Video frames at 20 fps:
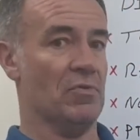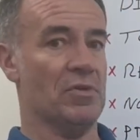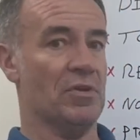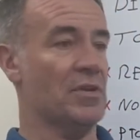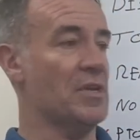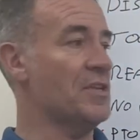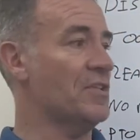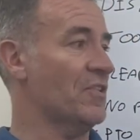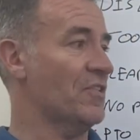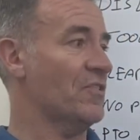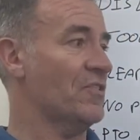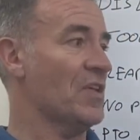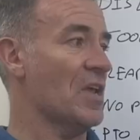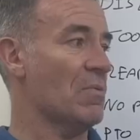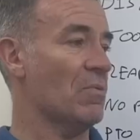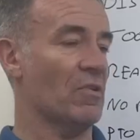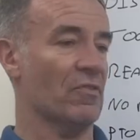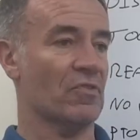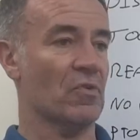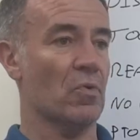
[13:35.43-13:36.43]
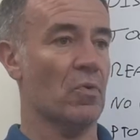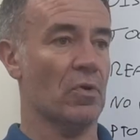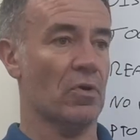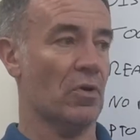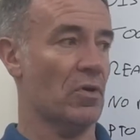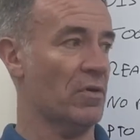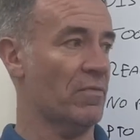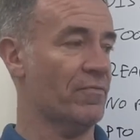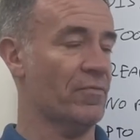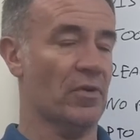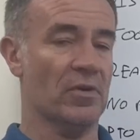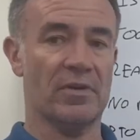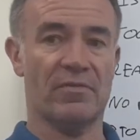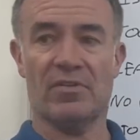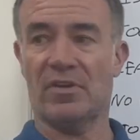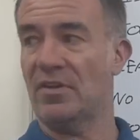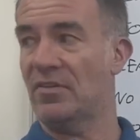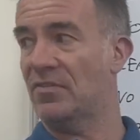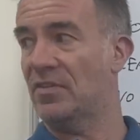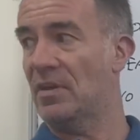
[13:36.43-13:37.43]
need to see what's going on in front of you,
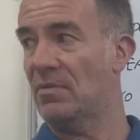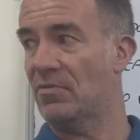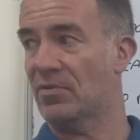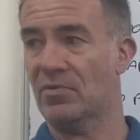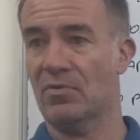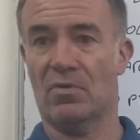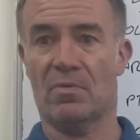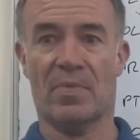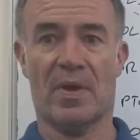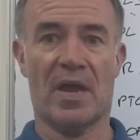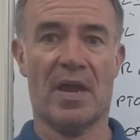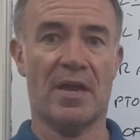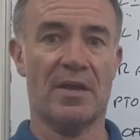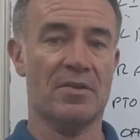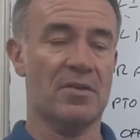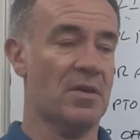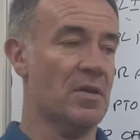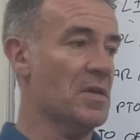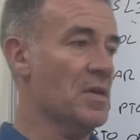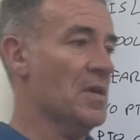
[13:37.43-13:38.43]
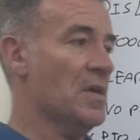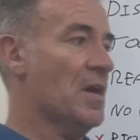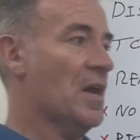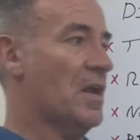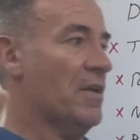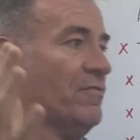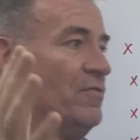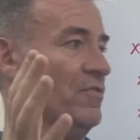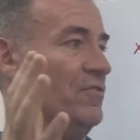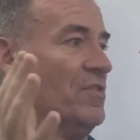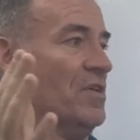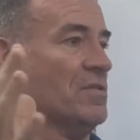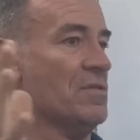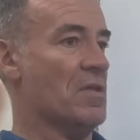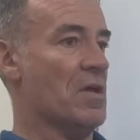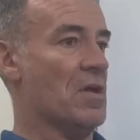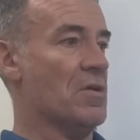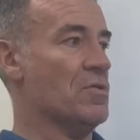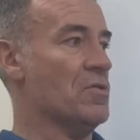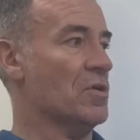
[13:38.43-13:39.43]
you need to see what's going on behind you, and if you're sitting
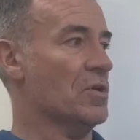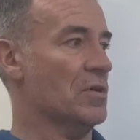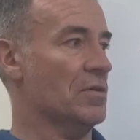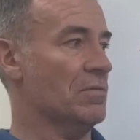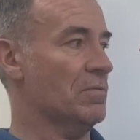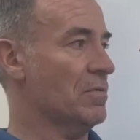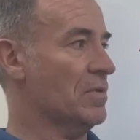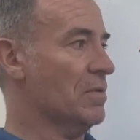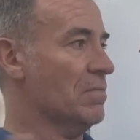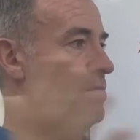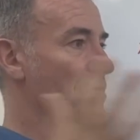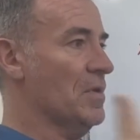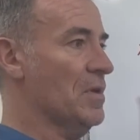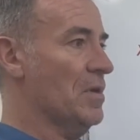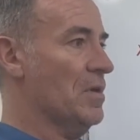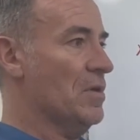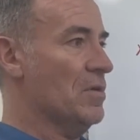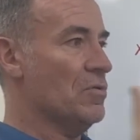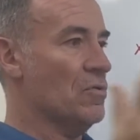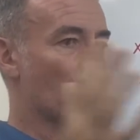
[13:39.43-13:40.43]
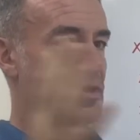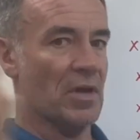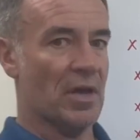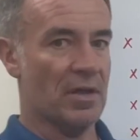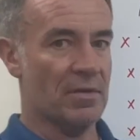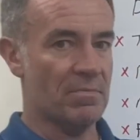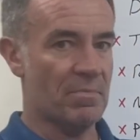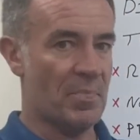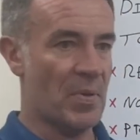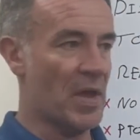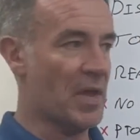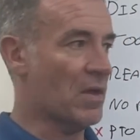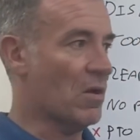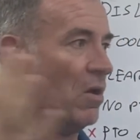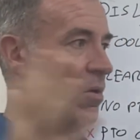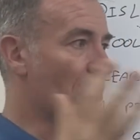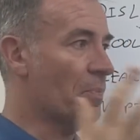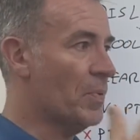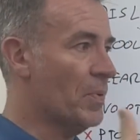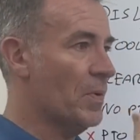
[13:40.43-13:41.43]
there, you can pick
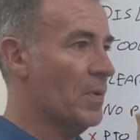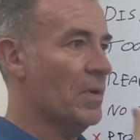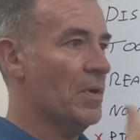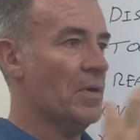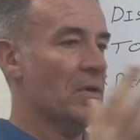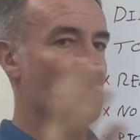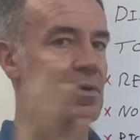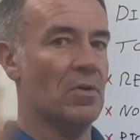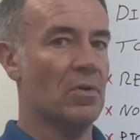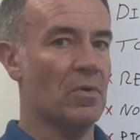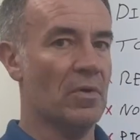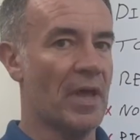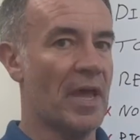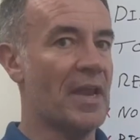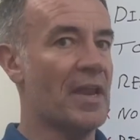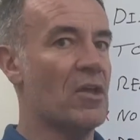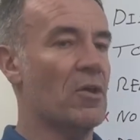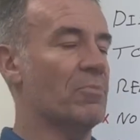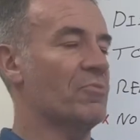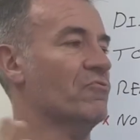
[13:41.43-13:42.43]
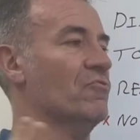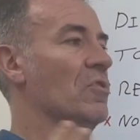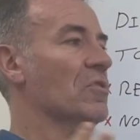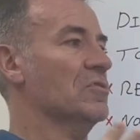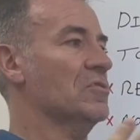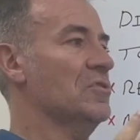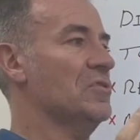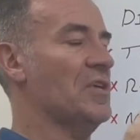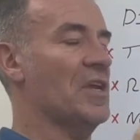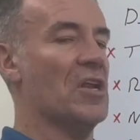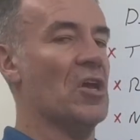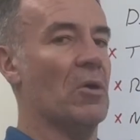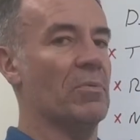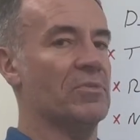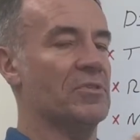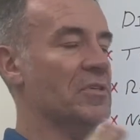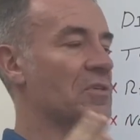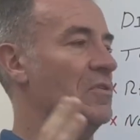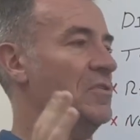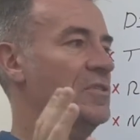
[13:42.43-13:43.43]
up any obstructions, any
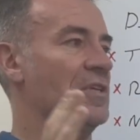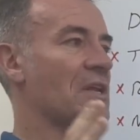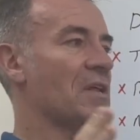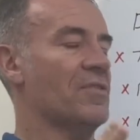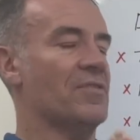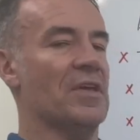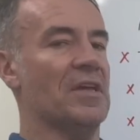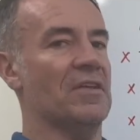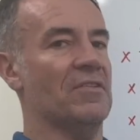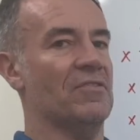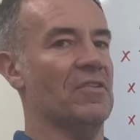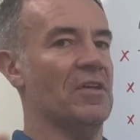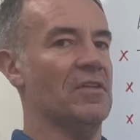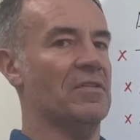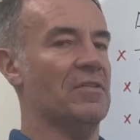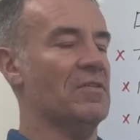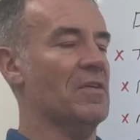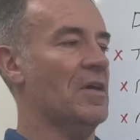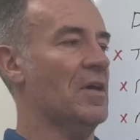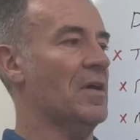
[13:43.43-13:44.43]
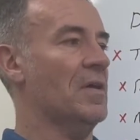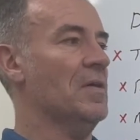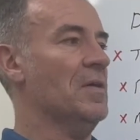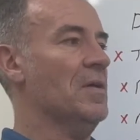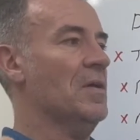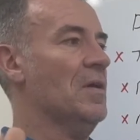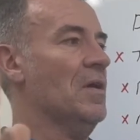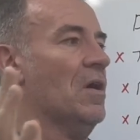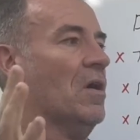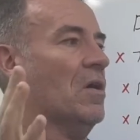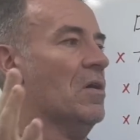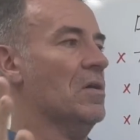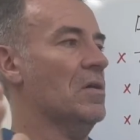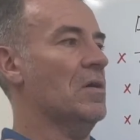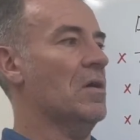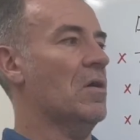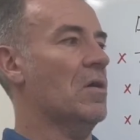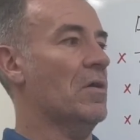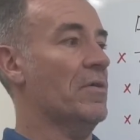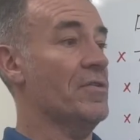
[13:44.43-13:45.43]
obstacles, any things that
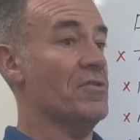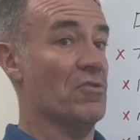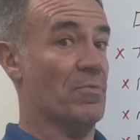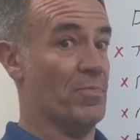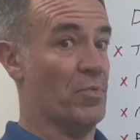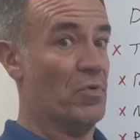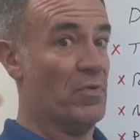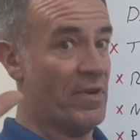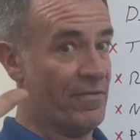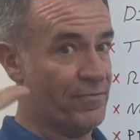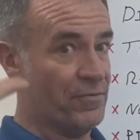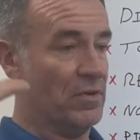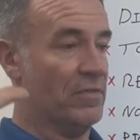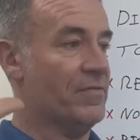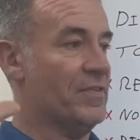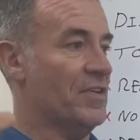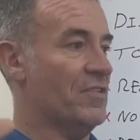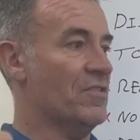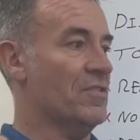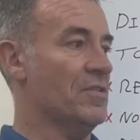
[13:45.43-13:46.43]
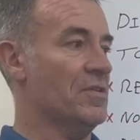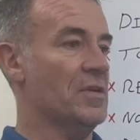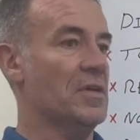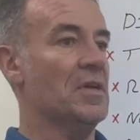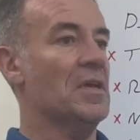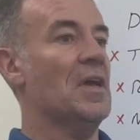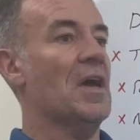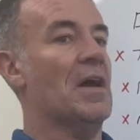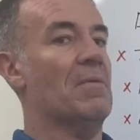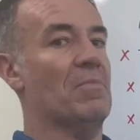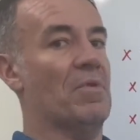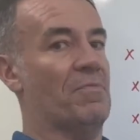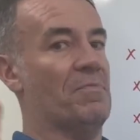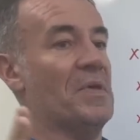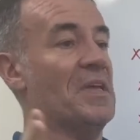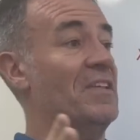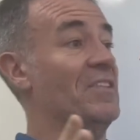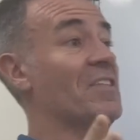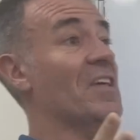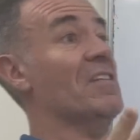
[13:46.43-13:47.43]
are in your peripheral vision. And with
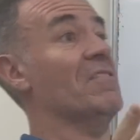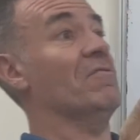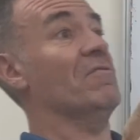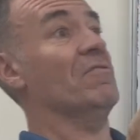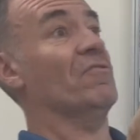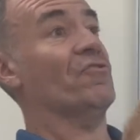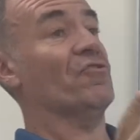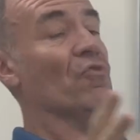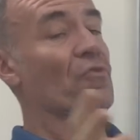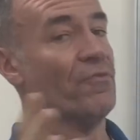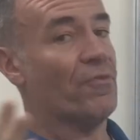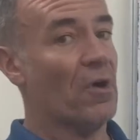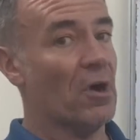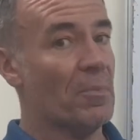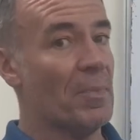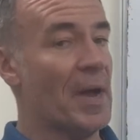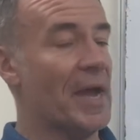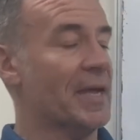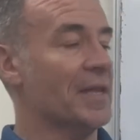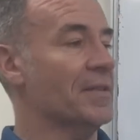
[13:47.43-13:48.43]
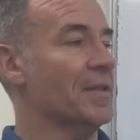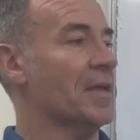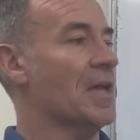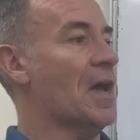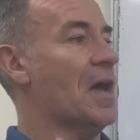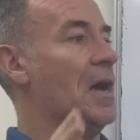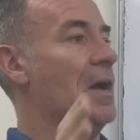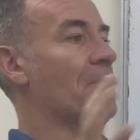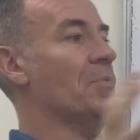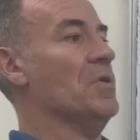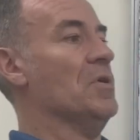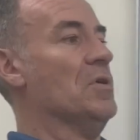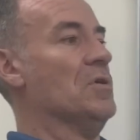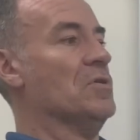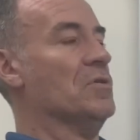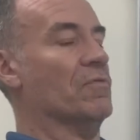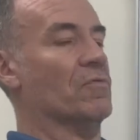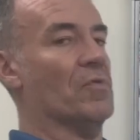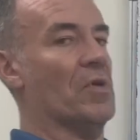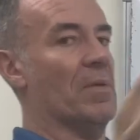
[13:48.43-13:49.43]
being sitting so far back in the cab,
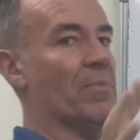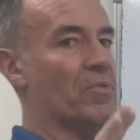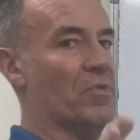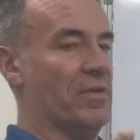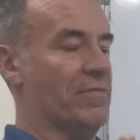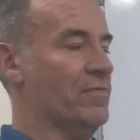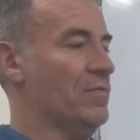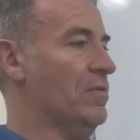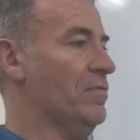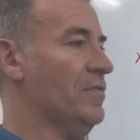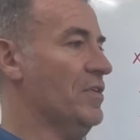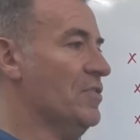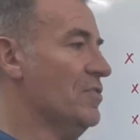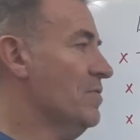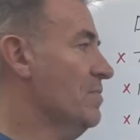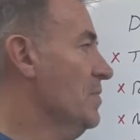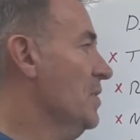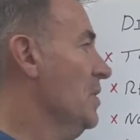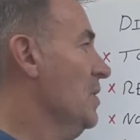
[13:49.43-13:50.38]
you have great peripheral vision.